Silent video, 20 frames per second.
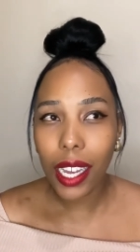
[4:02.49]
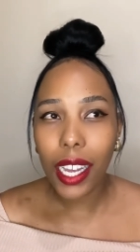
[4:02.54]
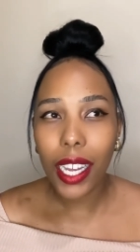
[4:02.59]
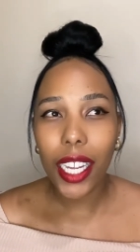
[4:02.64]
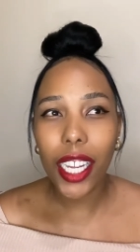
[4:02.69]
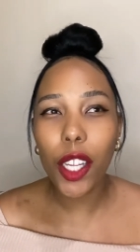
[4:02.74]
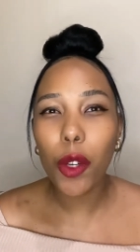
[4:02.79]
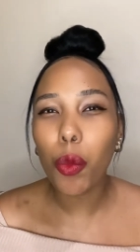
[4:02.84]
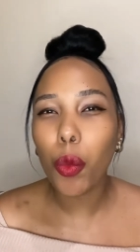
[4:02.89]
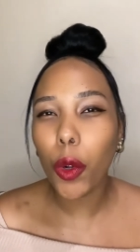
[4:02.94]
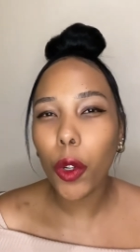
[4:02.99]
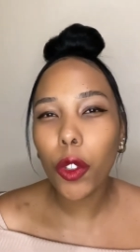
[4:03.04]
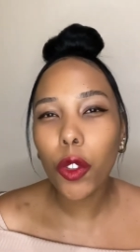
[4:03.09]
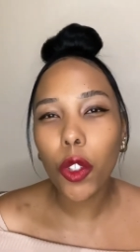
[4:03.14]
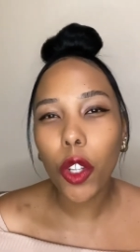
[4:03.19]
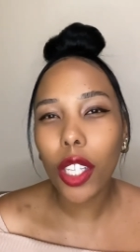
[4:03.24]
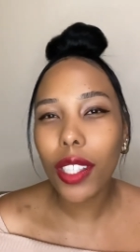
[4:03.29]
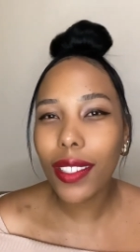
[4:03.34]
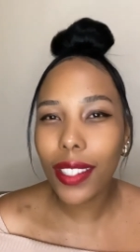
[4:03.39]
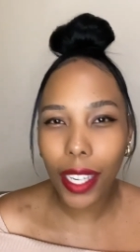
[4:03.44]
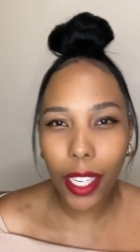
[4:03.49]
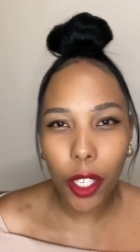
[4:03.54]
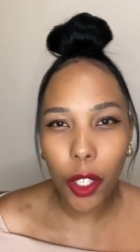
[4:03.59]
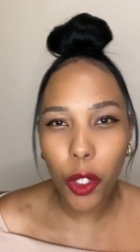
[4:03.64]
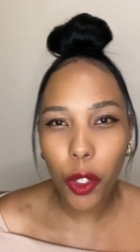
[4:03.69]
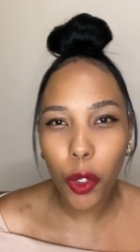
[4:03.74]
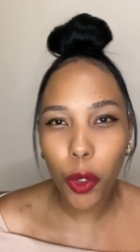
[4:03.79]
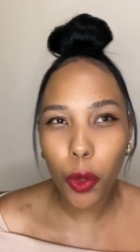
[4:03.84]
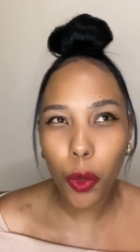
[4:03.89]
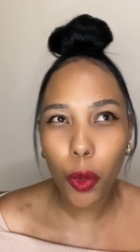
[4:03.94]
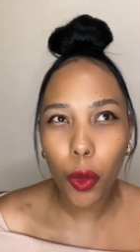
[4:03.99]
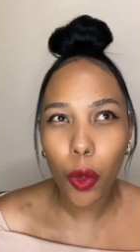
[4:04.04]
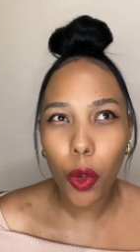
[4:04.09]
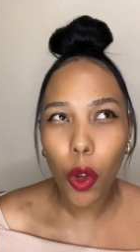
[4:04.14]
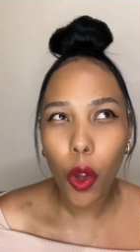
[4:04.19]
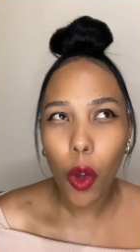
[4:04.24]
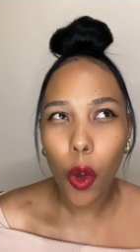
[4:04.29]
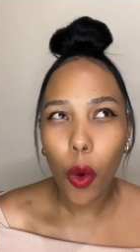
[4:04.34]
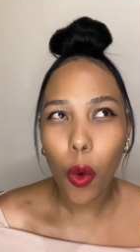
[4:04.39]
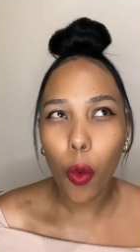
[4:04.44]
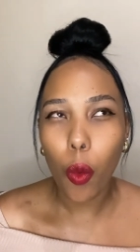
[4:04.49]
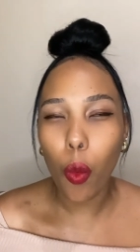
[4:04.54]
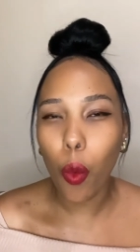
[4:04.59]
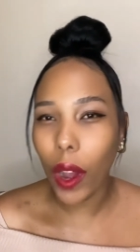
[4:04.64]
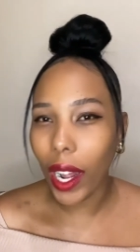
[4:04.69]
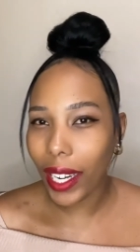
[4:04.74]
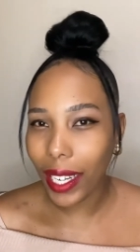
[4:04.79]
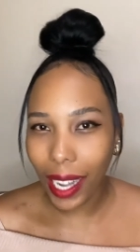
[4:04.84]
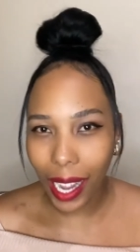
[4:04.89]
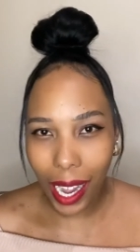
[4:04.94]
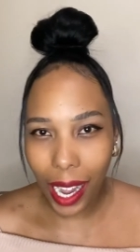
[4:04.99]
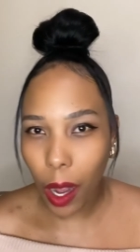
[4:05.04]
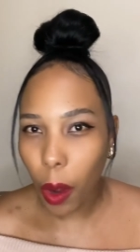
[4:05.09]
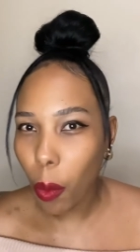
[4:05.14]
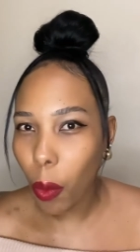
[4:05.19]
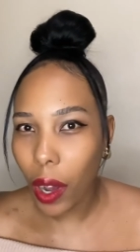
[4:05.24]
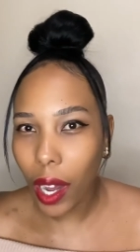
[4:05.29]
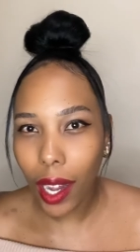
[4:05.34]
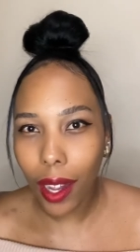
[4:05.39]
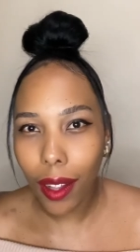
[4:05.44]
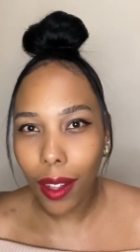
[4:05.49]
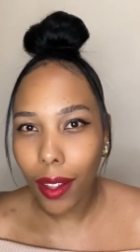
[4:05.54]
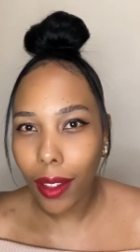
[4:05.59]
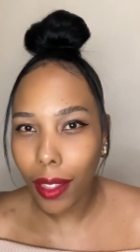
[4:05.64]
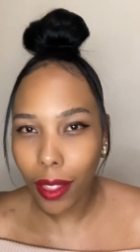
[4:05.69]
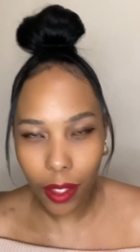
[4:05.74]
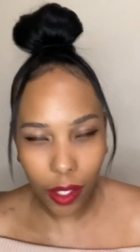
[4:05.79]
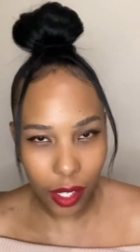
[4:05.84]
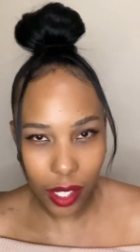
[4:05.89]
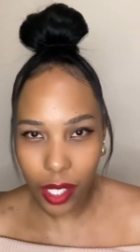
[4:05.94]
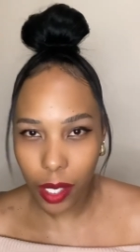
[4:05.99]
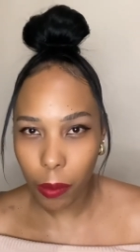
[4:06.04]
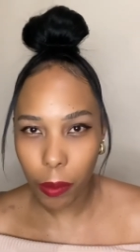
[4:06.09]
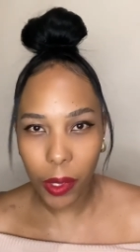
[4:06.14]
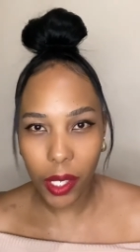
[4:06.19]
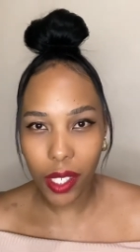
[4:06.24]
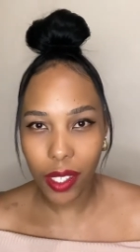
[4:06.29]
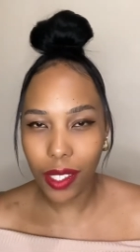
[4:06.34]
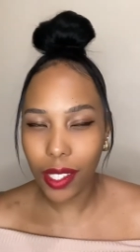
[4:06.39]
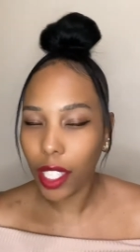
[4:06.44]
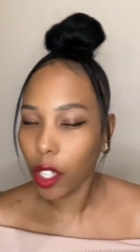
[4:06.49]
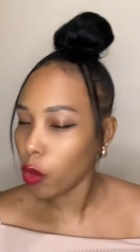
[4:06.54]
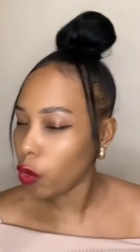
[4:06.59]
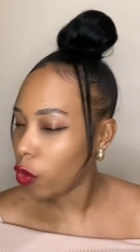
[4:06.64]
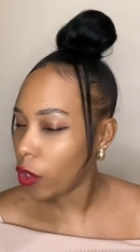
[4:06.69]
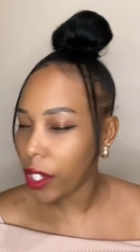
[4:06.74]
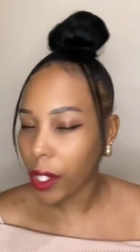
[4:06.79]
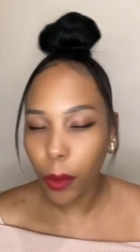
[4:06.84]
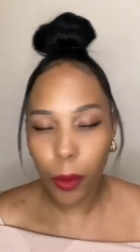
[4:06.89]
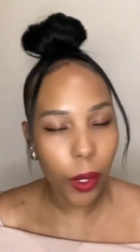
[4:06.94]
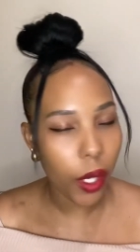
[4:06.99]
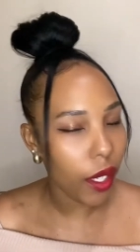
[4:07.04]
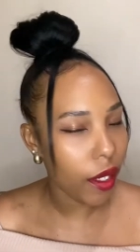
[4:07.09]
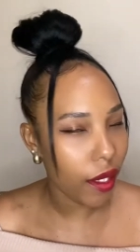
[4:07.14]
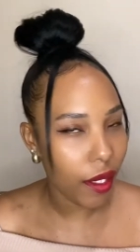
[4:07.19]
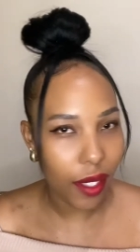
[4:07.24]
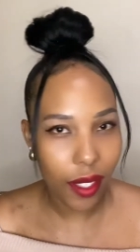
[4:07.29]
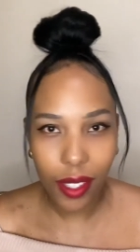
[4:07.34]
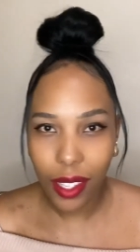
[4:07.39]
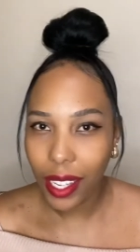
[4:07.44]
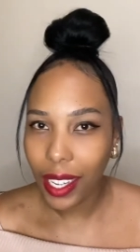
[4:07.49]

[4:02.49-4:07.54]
it will not take you 1 hour, 30 minutes. It really wouldn't.